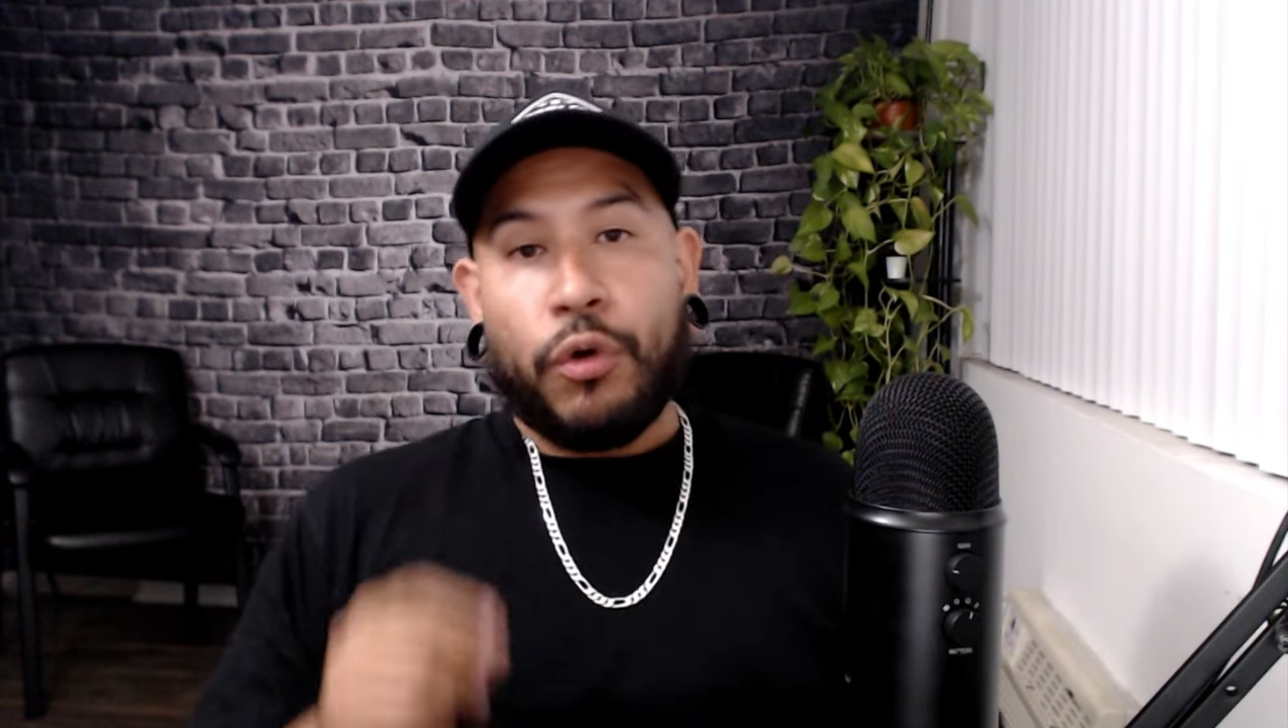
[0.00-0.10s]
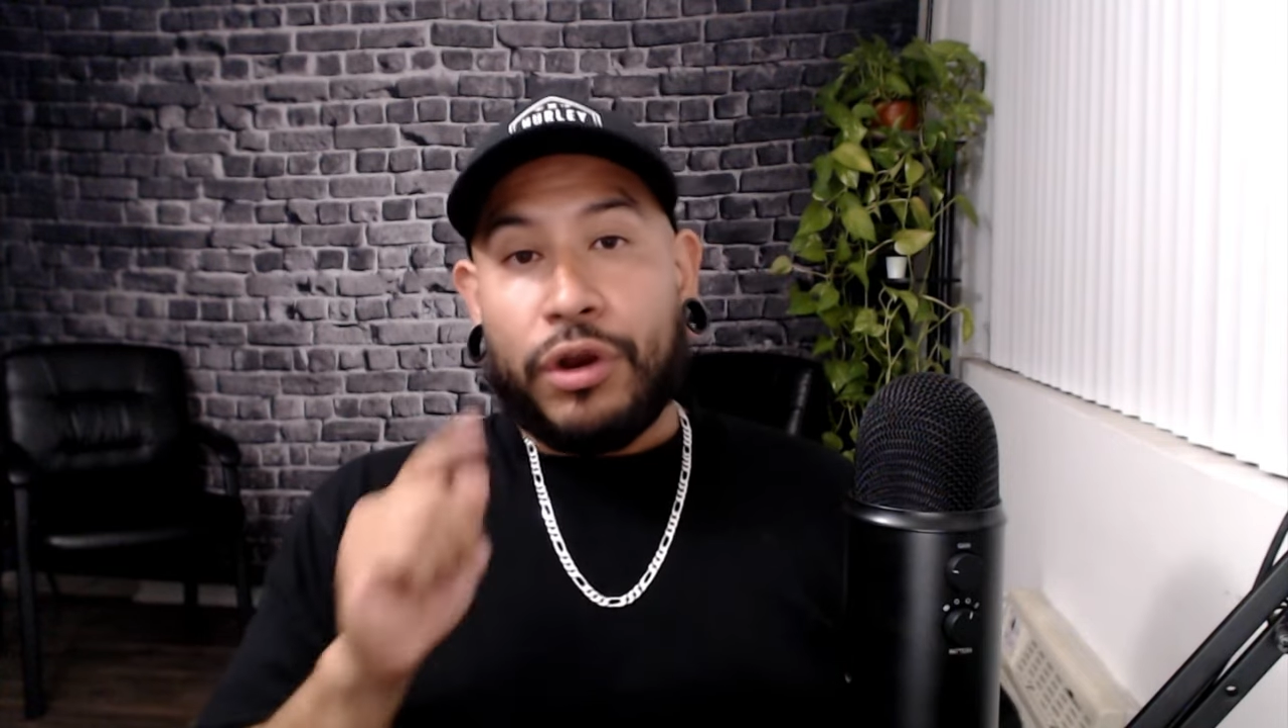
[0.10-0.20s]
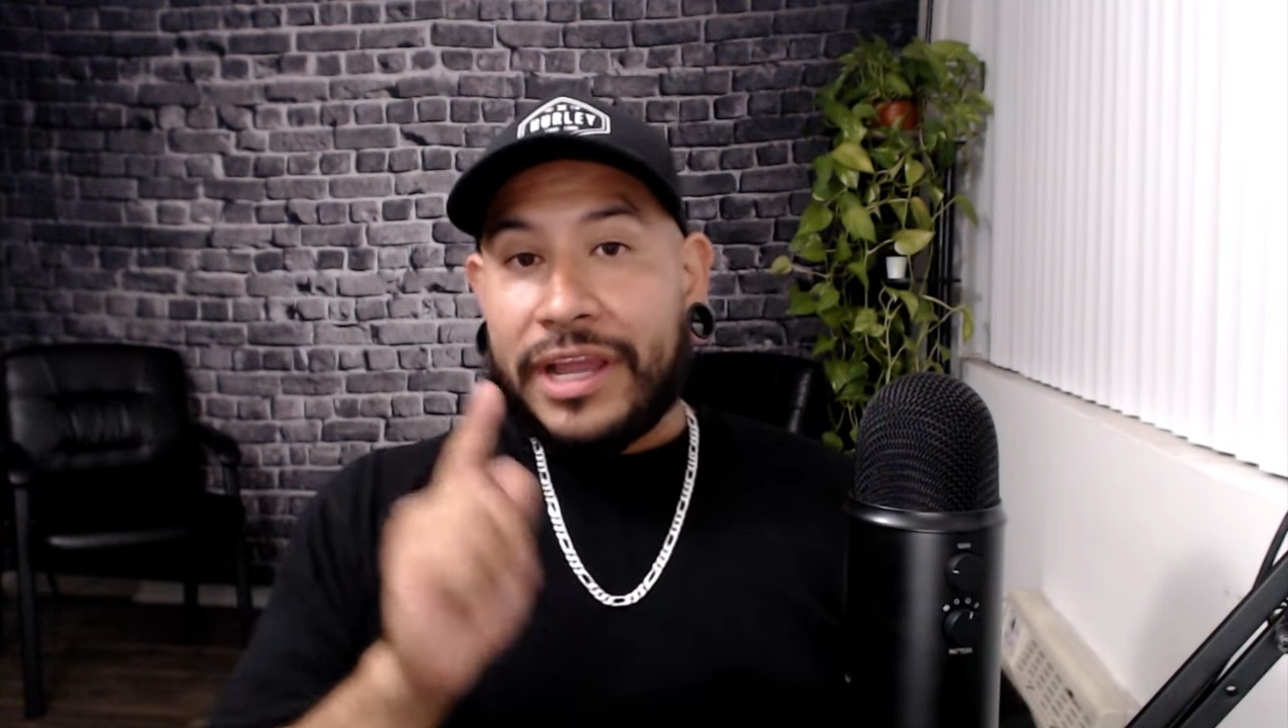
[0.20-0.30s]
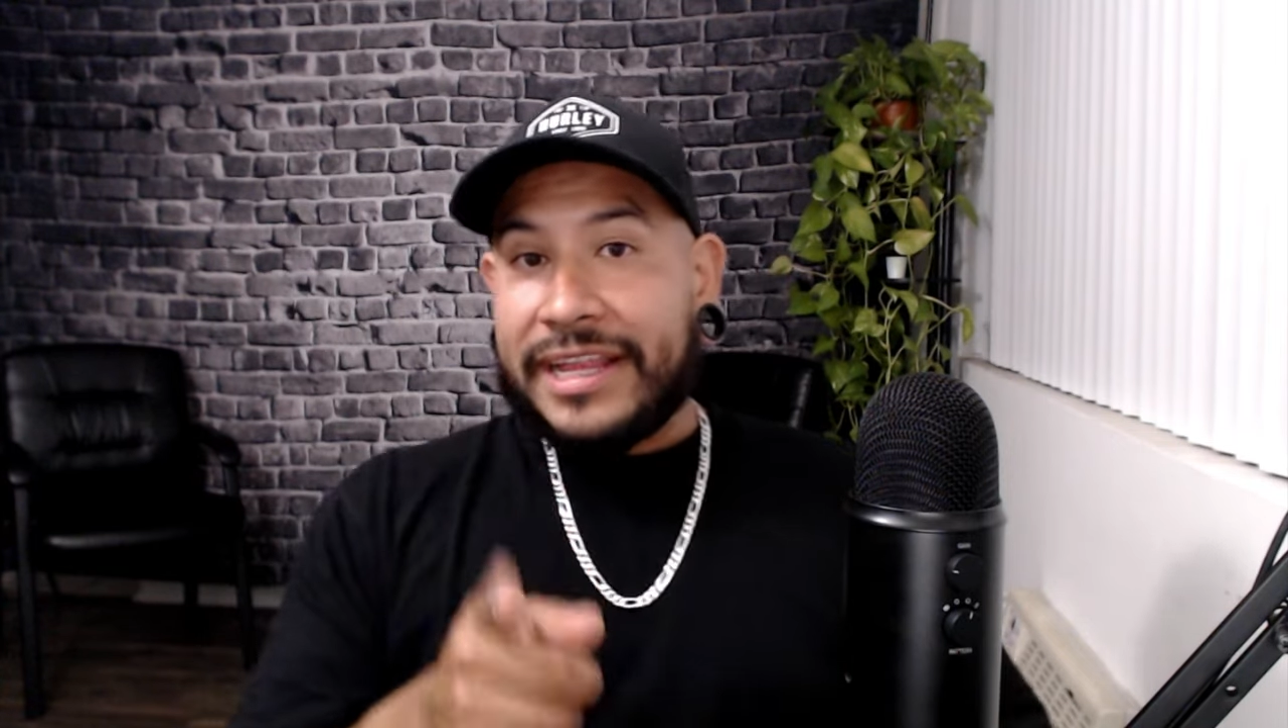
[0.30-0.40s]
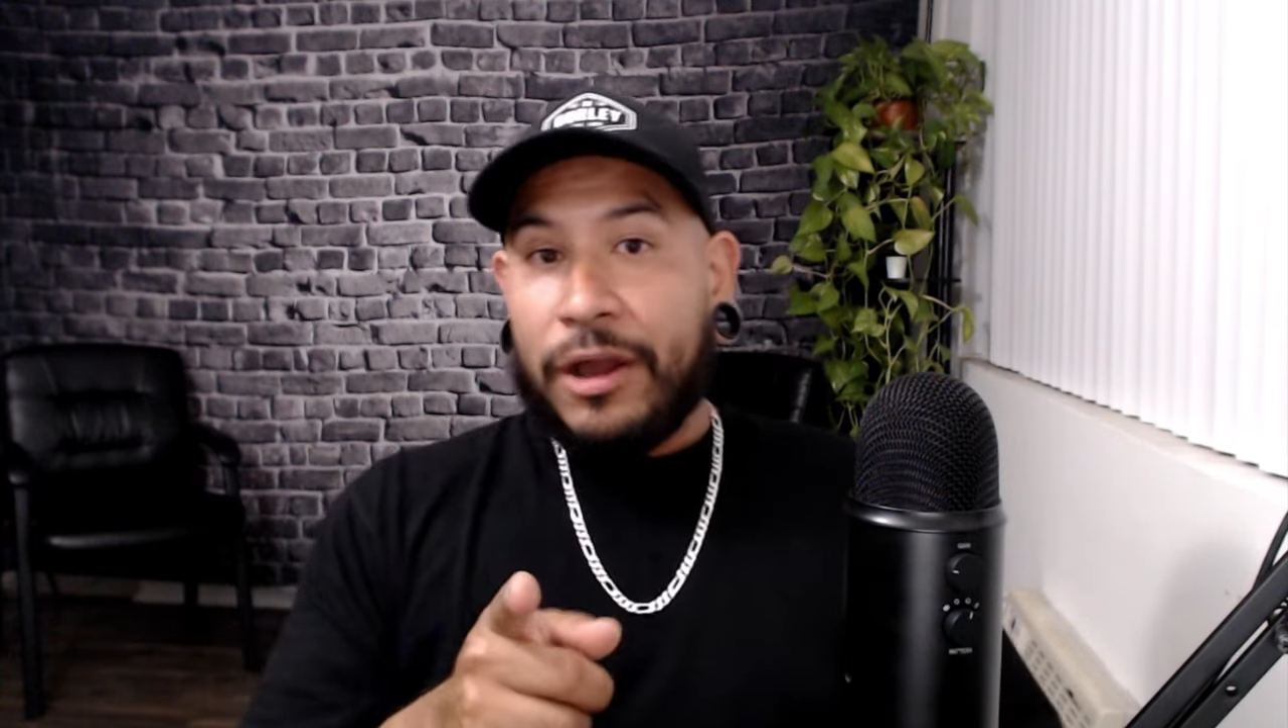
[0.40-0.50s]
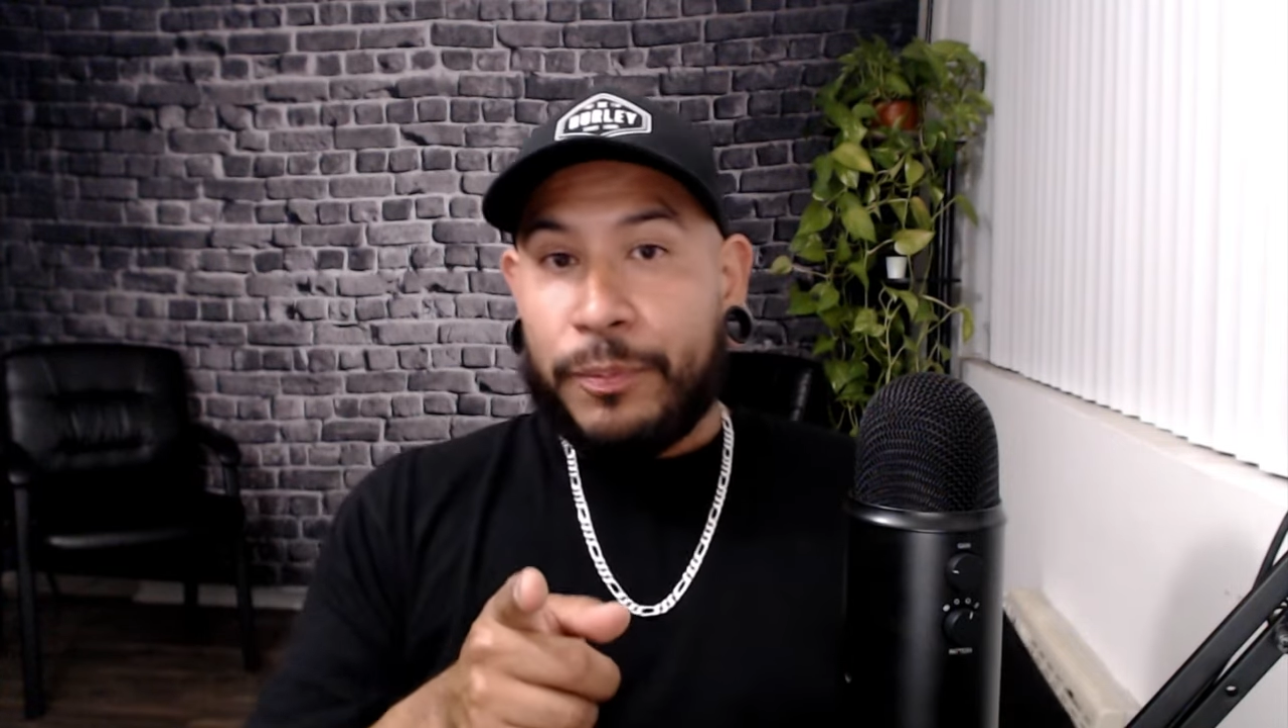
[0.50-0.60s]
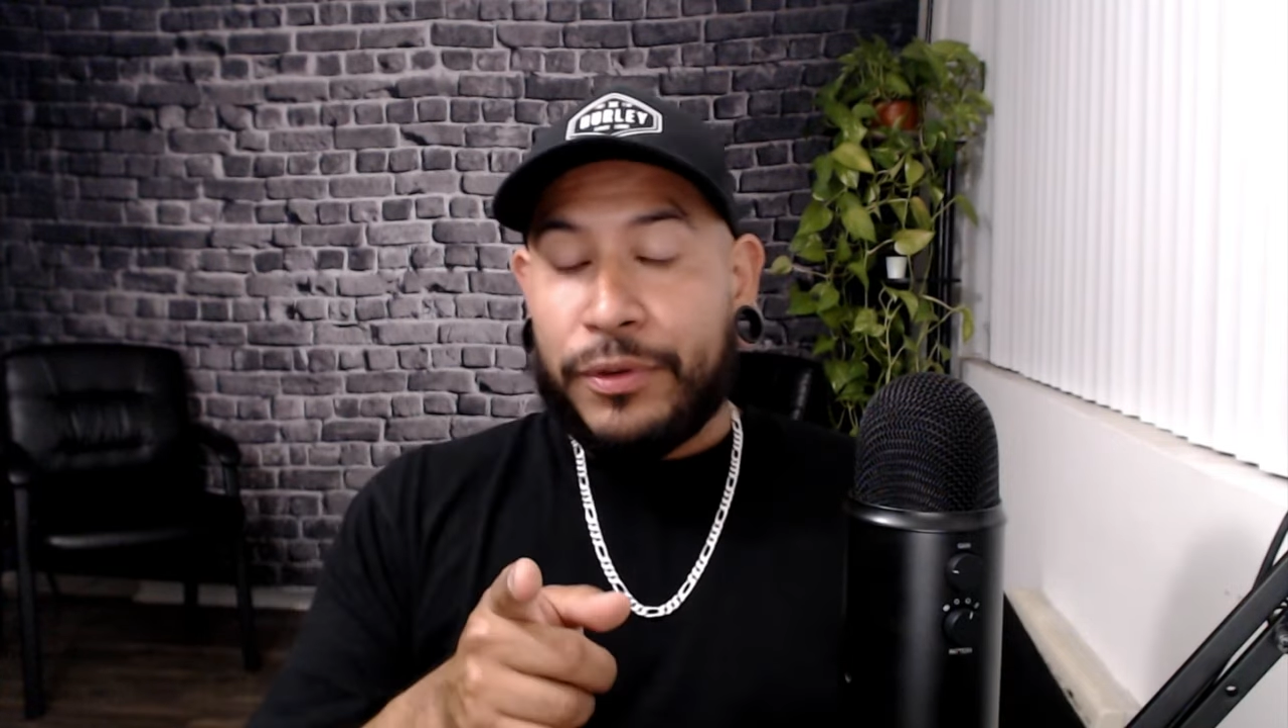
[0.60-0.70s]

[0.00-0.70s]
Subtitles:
or can help